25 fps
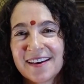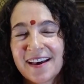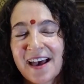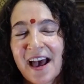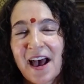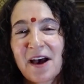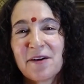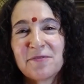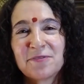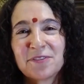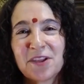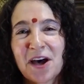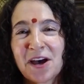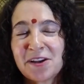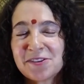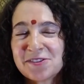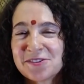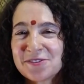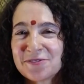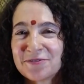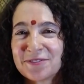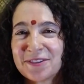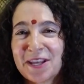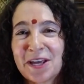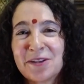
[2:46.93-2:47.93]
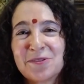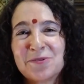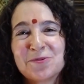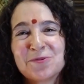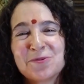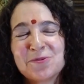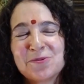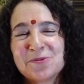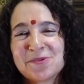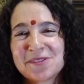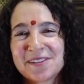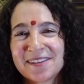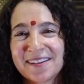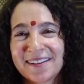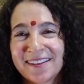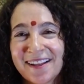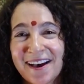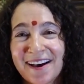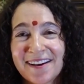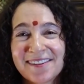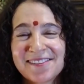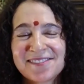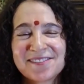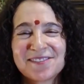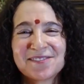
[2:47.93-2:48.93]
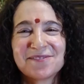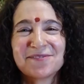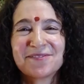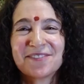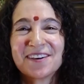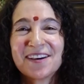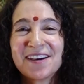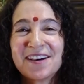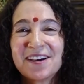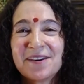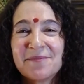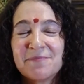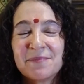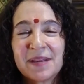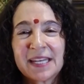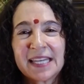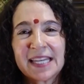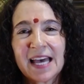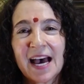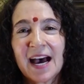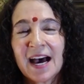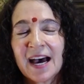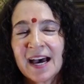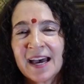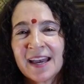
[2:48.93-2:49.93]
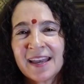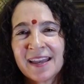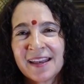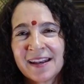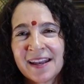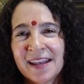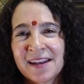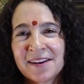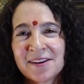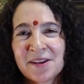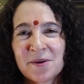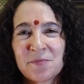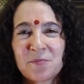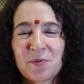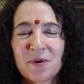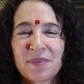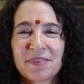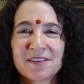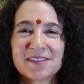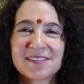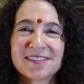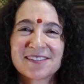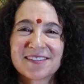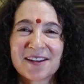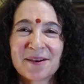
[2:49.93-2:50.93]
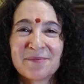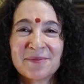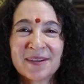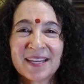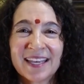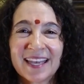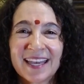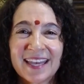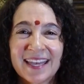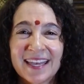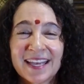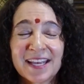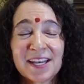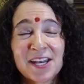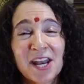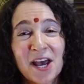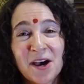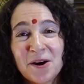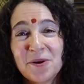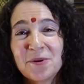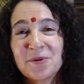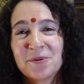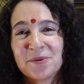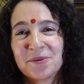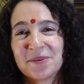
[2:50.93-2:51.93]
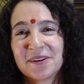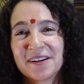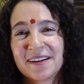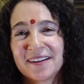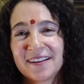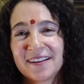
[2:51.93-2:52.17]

have lots of laddus and lots of mithai and end up with a stomach ache. No.